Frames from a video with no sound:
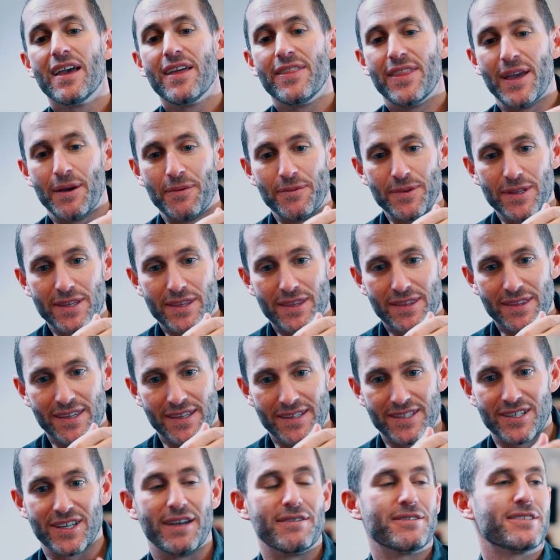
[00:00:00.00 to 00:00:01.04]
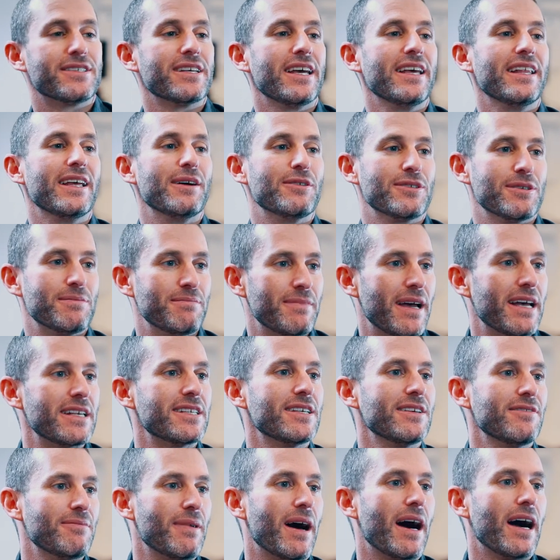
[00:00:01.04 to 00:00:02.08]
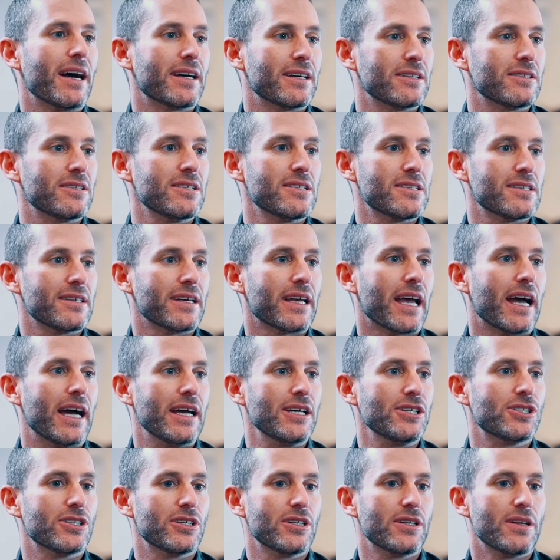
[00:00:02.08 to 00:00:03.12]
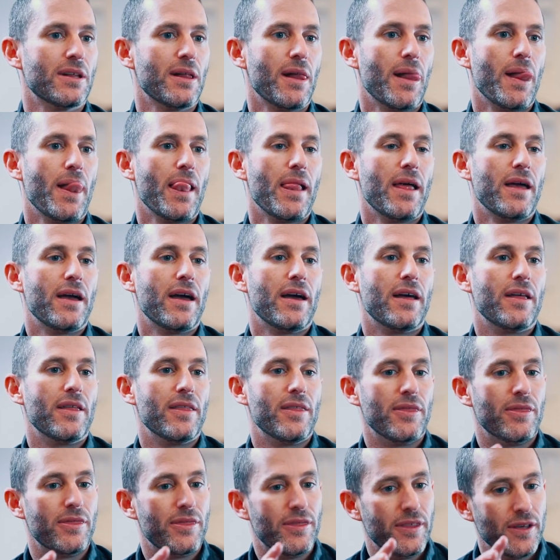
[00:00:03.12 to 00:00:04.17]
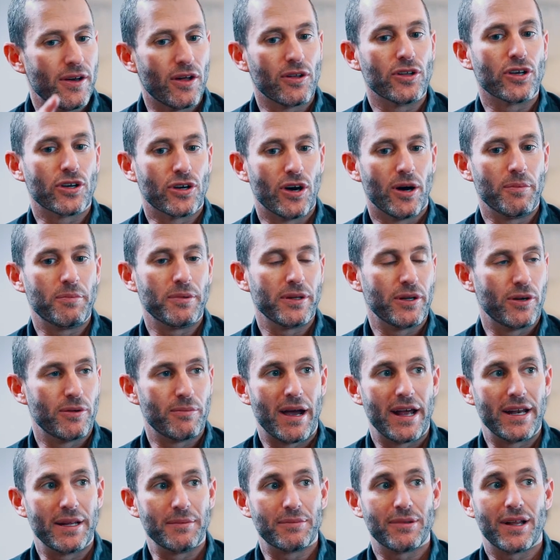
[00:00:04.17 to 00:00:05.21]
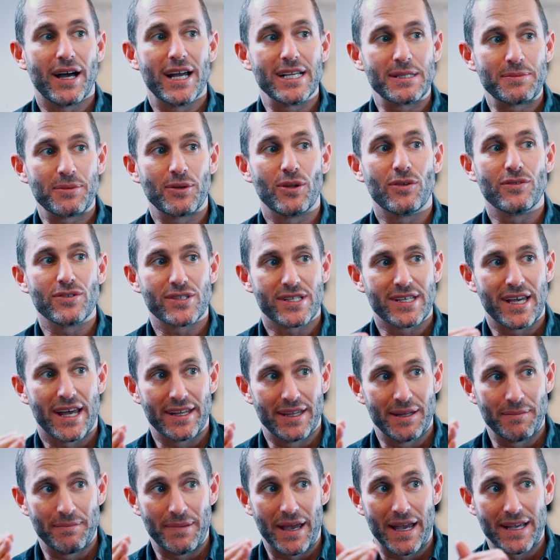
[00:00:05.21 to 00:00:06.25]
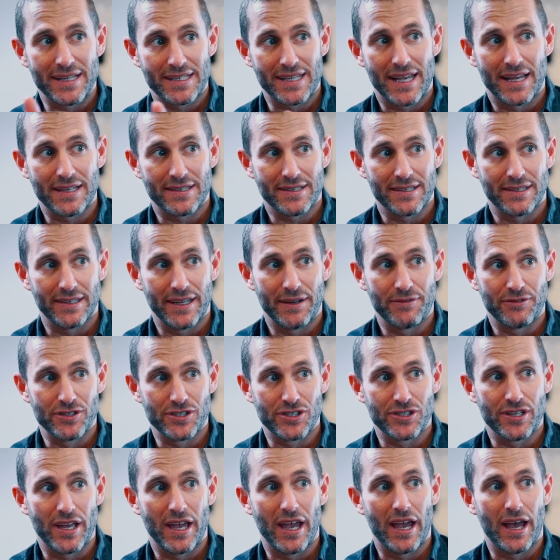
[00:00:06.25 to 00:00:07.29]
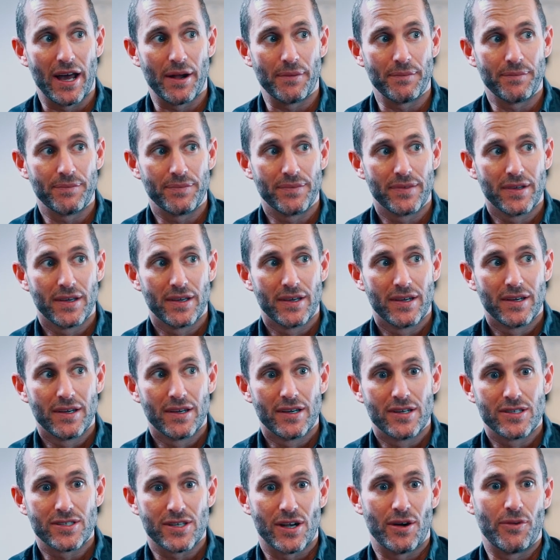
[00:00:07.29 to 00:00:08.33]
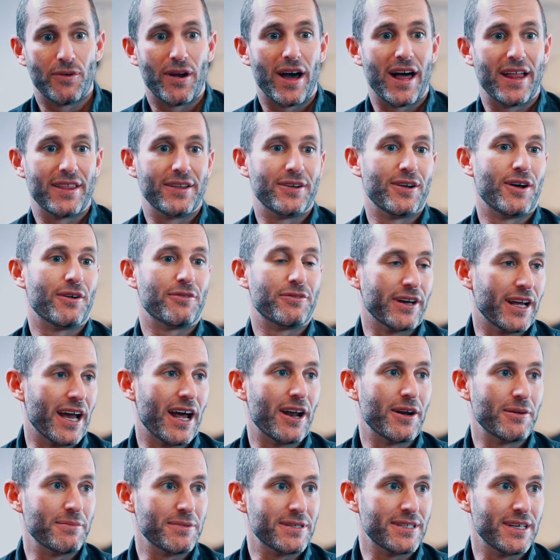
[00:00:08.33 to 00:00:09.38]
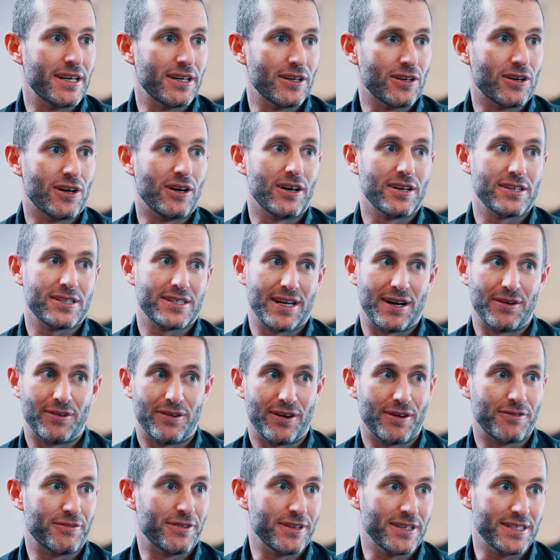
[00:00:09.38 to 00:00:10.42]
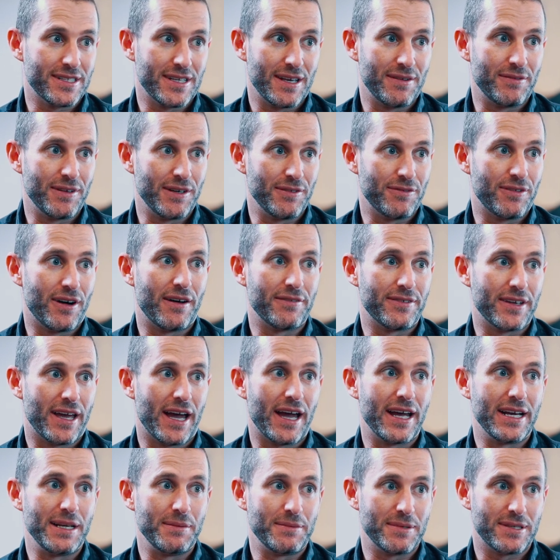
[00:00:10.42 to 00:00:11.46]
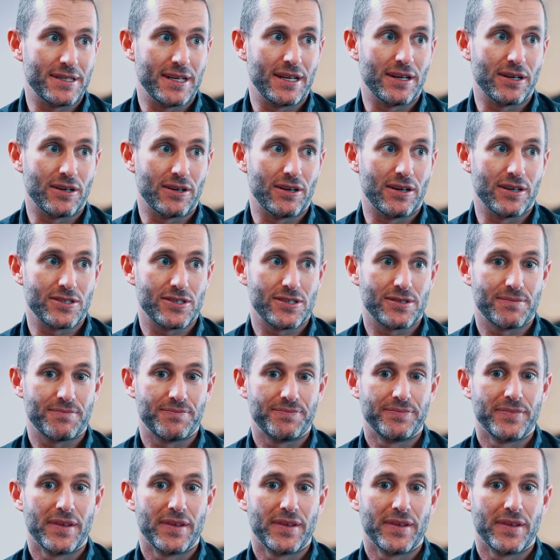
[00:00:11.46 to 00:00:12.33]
Then with the GFC, there was a massive market dislocation. The oligopoly remained in place, but all of a sudden the banks had to leverage down. So rather than offering 100% of costs, they were offering 75 to 80% of costs.